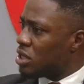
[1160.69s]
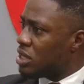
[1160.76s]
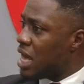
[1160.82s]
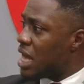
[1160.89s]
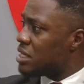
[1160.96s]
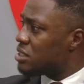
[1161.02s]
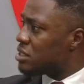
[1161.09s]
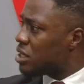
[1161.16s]

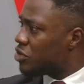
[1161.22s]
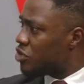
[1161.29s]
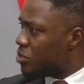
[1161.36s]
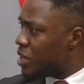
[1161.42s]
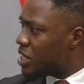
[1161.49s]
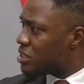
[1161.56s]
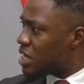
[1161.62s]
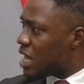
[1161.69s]
there are
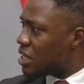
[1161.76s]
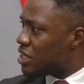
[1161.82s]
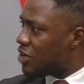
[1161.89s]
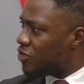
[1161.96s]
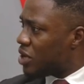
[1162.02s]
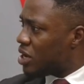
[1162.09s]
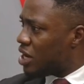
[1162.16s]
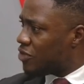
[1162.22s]
disagreements at
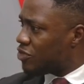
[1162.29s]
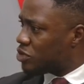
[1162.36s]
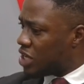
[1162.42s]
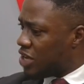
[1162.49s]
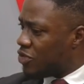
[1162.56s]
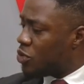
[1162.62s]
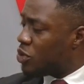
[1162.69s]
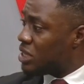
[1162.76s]
different levels,
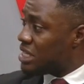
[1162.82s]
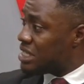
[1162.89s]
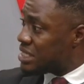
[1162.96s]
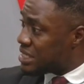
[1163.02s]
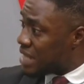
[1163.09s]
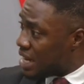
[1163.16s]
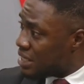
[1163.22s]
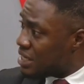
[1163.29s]
even with the
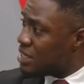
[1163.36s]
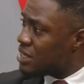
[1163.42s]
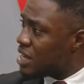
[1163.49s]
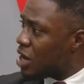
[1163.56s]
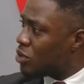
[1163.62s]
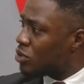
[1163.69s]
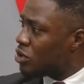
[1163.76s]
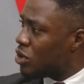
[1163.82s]
standing
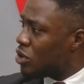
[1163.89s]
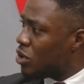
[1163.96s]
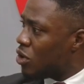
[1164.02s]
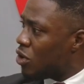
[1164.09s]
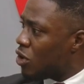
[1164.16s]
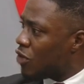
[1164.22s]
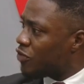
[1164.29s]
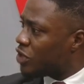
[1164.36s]
down
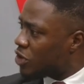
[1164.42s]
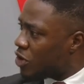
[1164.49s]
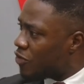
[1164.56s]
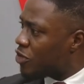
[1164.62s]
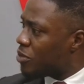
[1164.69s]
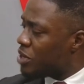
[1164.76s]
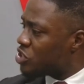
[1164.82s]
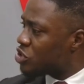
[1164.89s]
of the
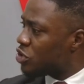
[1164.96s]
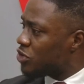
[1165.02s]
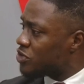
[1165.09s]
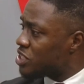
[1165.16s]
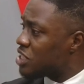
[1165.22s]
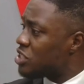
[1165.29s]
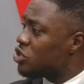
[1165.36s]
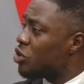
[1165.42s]
confirmation of
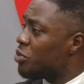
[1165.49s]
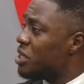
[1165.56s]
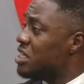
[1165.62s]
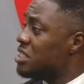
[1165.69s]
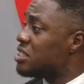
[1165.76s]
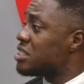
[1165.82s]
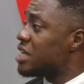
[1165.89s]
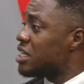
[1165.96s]
certain
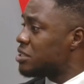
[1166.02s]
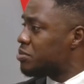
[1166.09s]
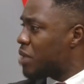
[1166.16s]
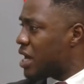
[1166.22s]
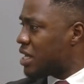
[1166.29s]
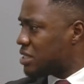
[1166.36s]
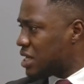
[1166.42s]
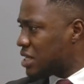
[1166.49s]
nominees sent
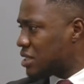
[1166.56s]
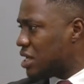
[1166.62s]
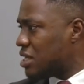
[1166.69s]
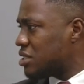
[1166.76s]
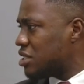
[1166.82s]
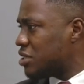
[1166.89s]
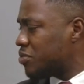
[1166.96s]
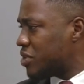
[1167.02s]
by His
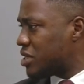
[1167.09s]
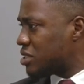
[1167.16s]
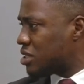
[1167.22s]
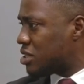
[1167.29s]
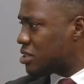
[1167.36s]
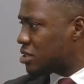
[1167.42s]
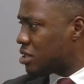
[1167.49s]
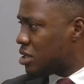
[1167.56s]
Excellency the
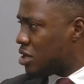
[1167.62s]
President.